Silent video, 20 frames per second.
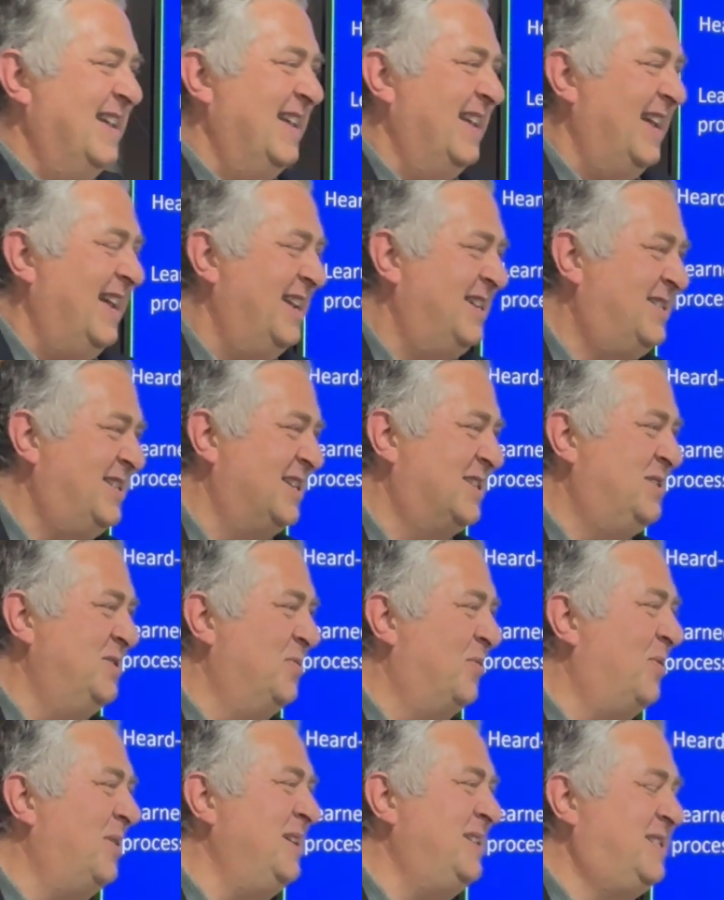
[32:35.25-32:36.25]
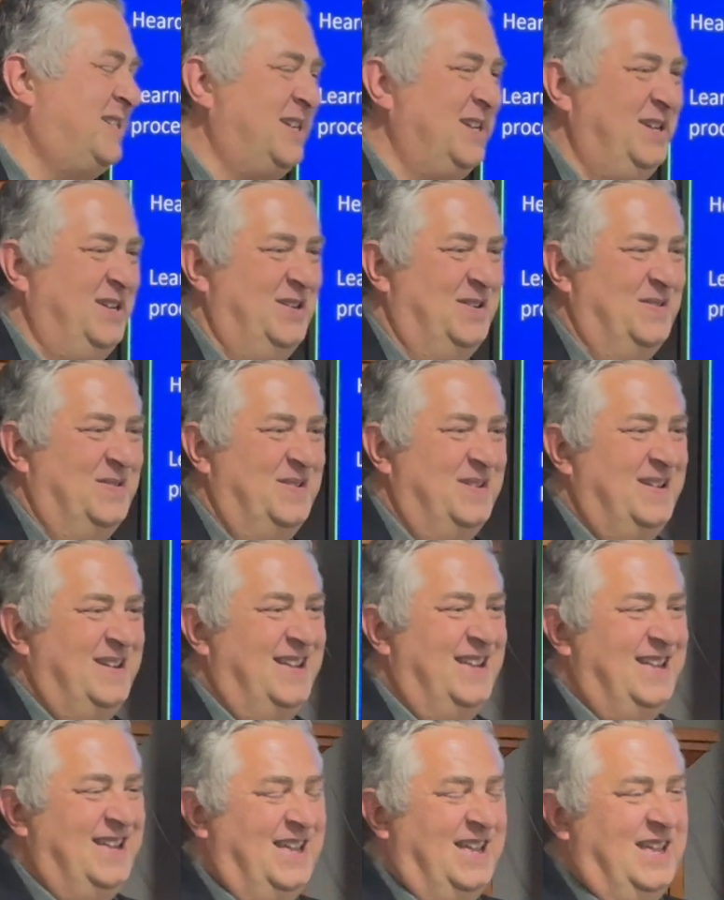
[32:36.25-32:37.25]
It's just noise to you
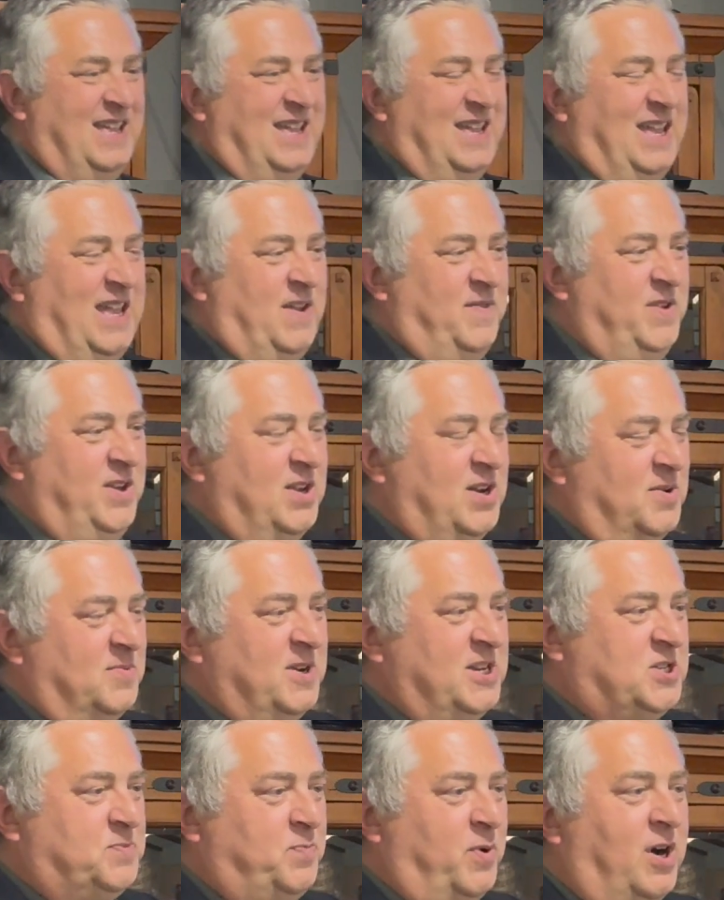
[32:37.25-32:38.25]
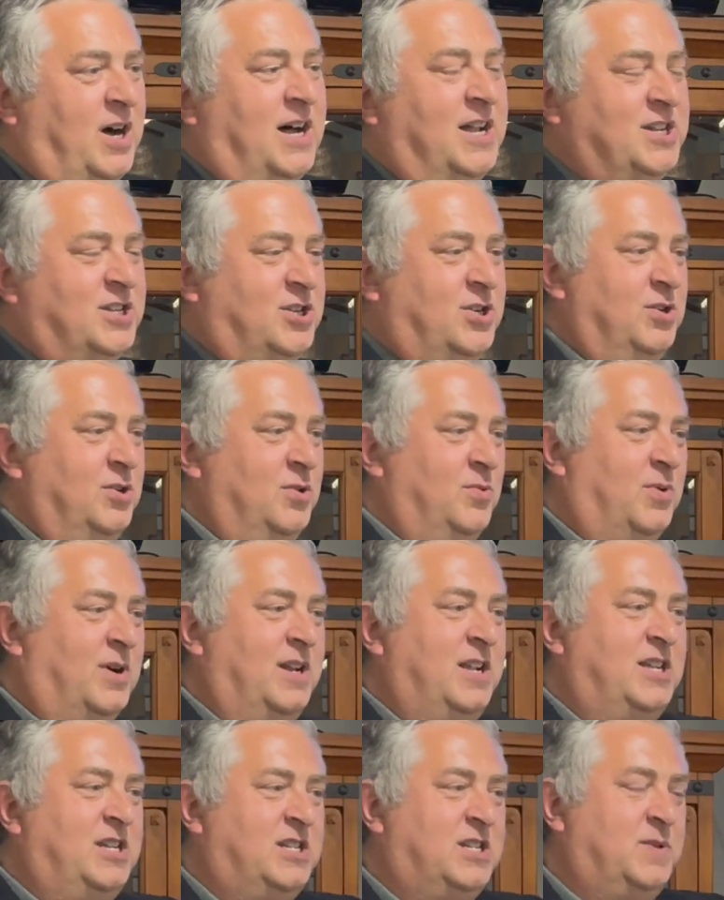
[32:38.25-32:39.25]
if you don't respond to
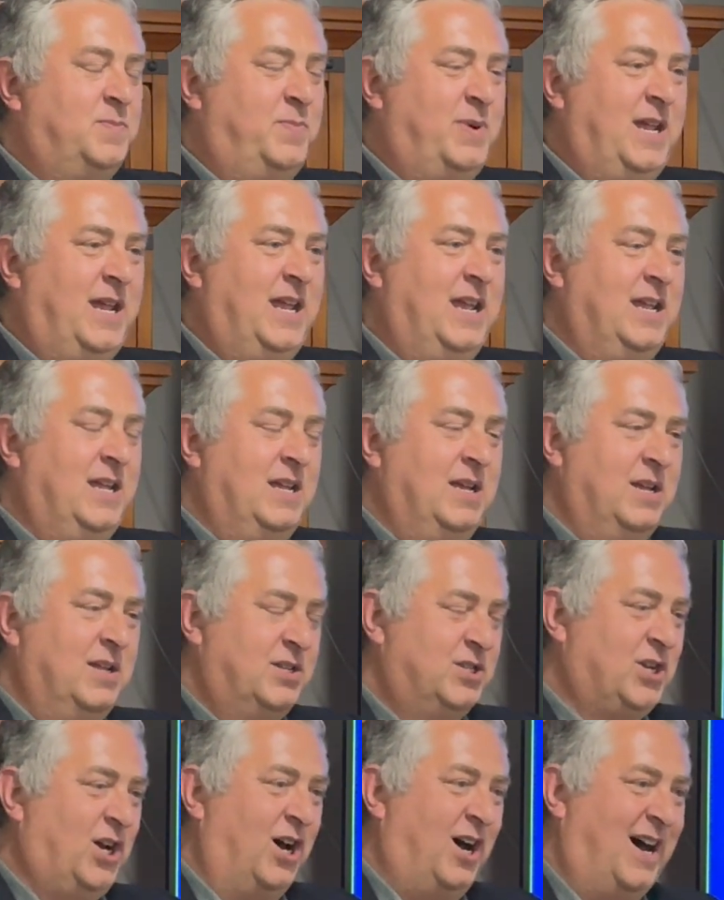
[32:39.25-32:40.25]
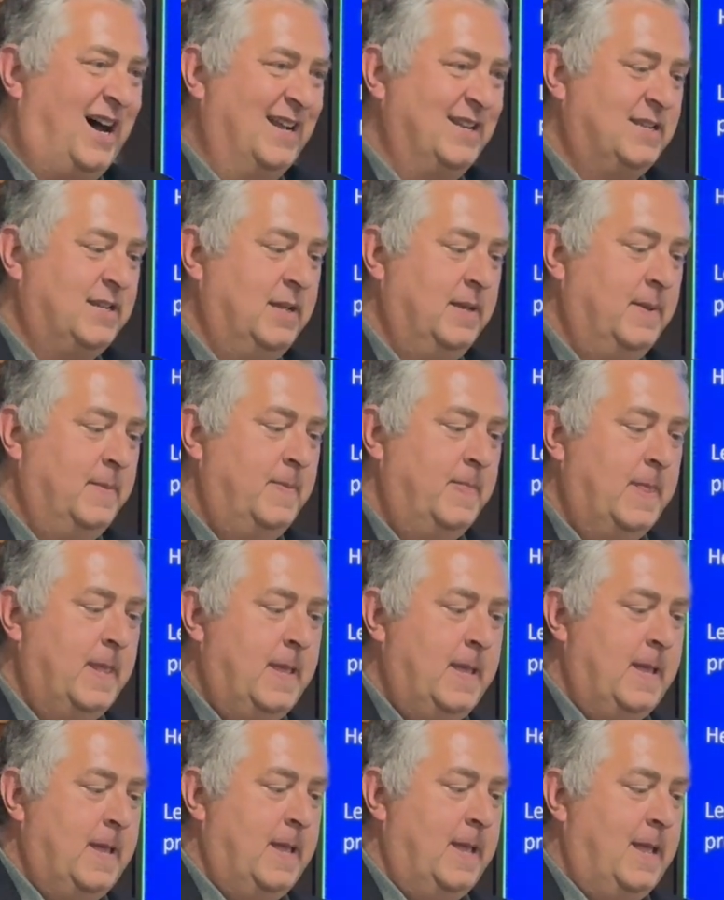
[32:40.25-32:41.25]
what is being taught.
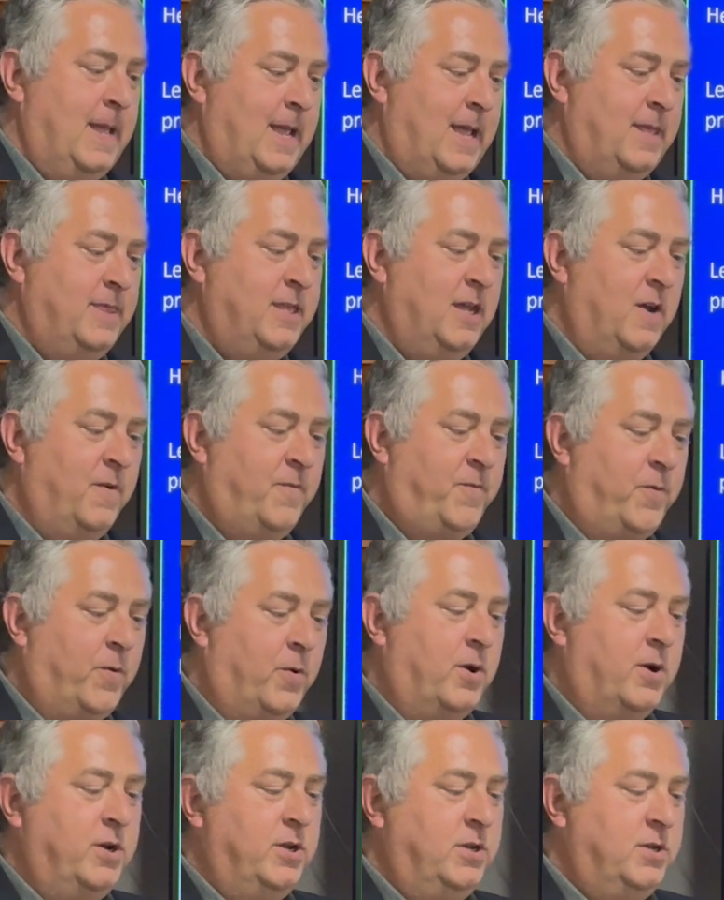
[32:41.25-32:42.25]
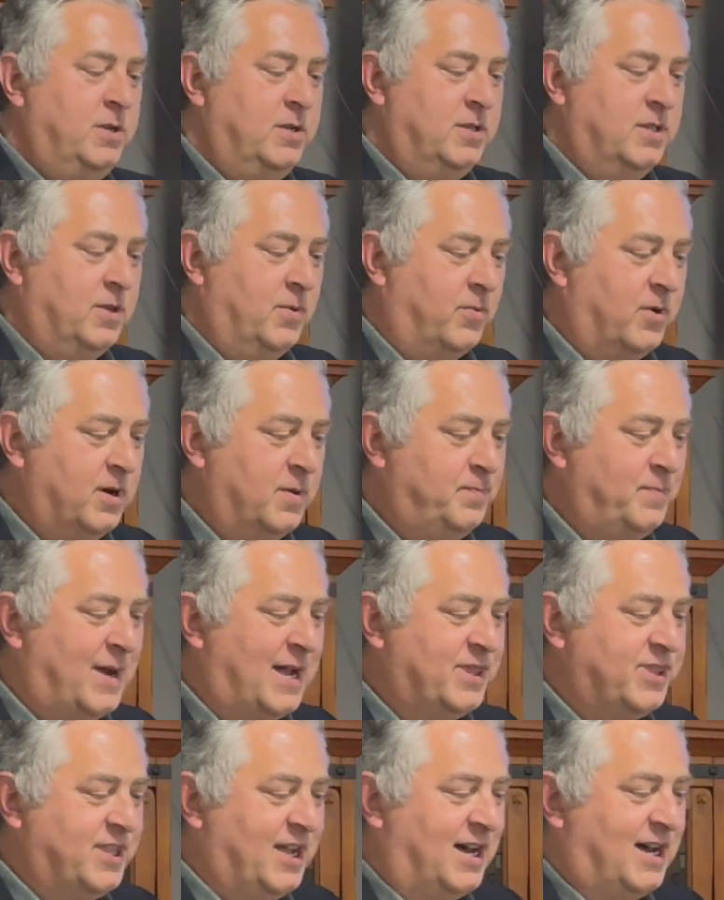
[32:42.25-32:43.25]
And therefore, the word
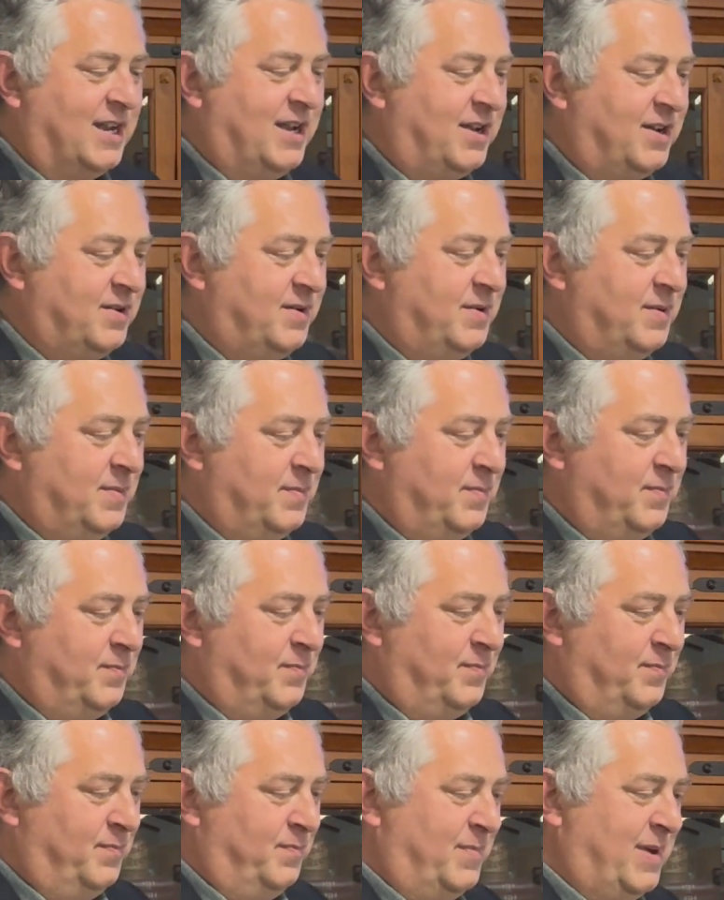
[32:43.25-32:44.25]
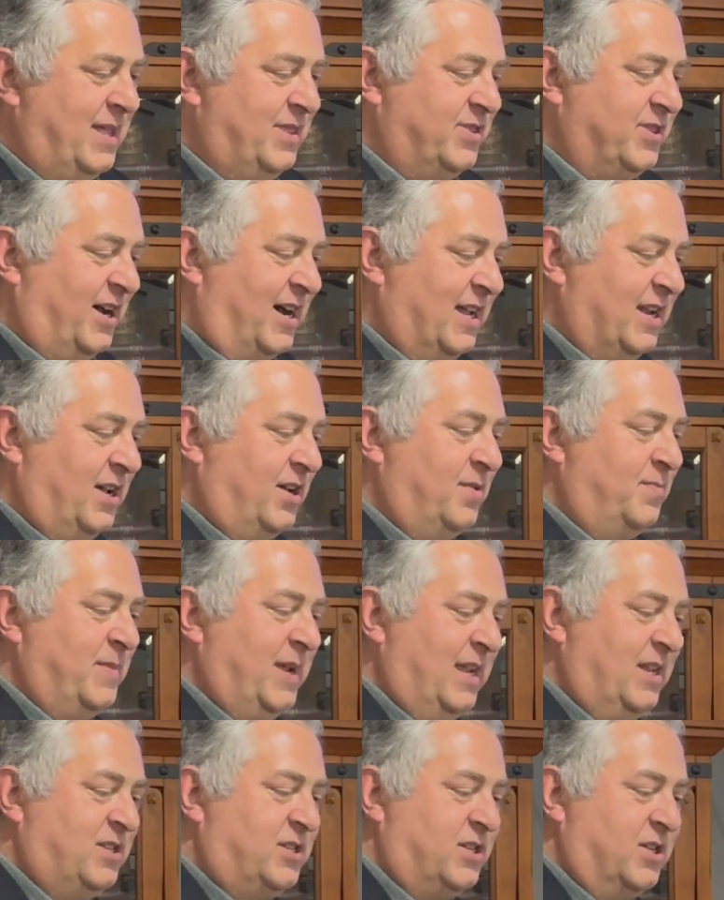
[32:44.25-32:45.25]
menthano
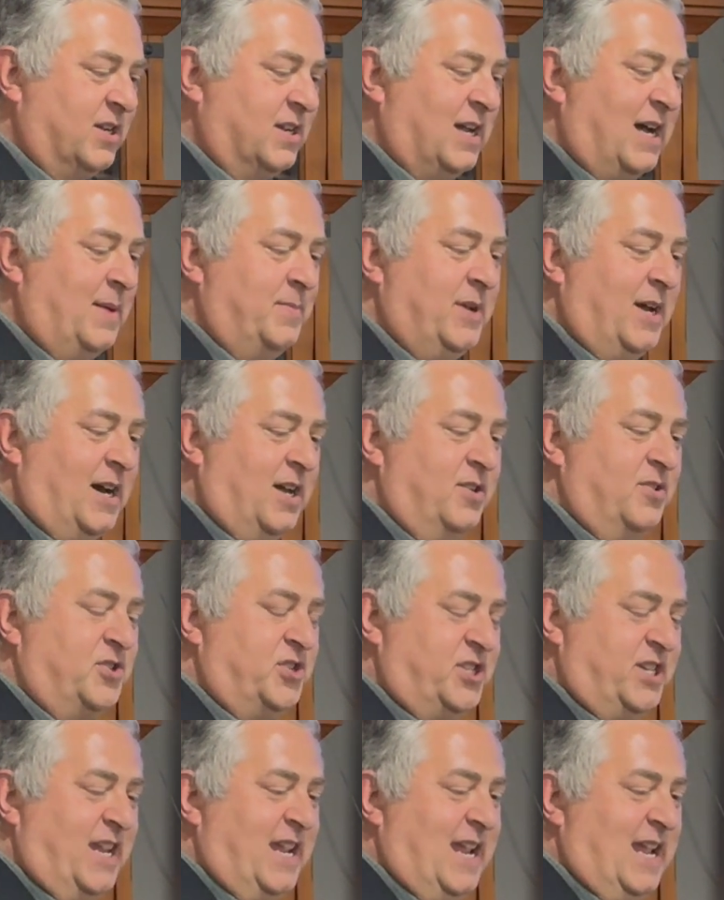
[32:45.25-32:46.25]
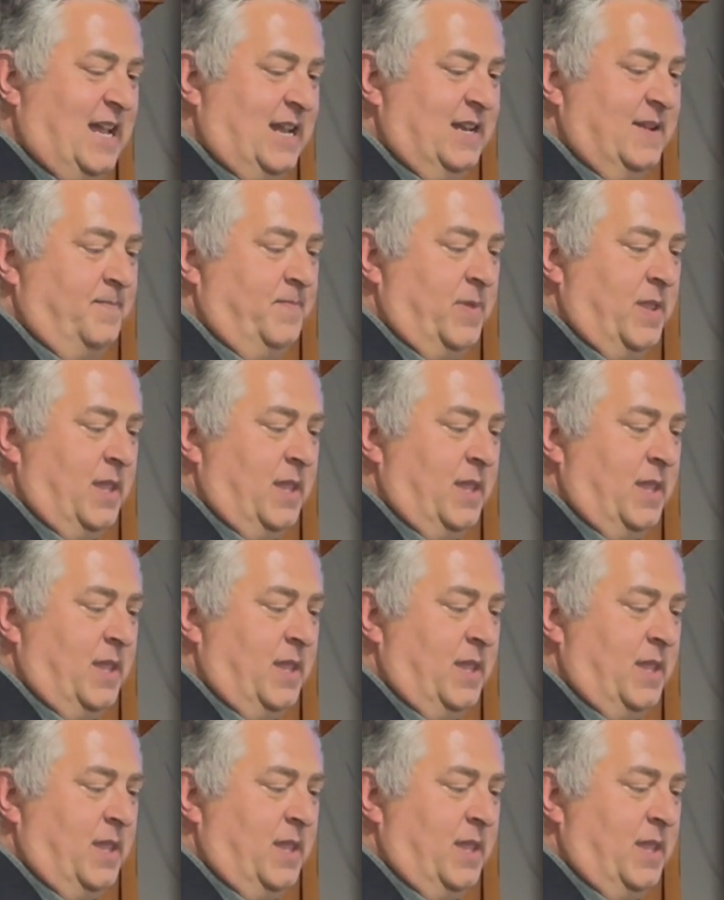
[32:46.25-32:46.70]
means to come to understand